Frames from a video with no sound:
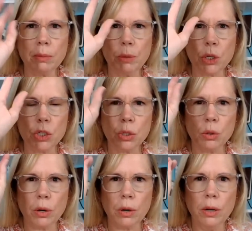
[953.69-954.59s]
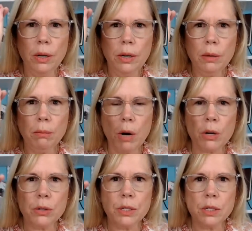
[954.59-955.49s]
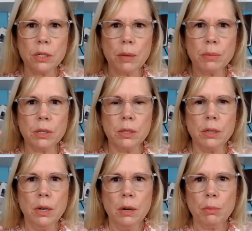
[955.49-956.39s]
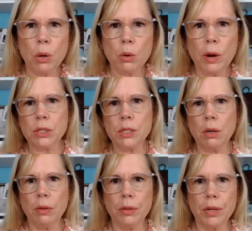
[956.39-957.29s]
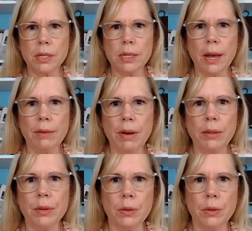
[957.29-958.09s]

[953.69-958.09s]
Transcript: books through their models and steps and programs and all the things they have out there.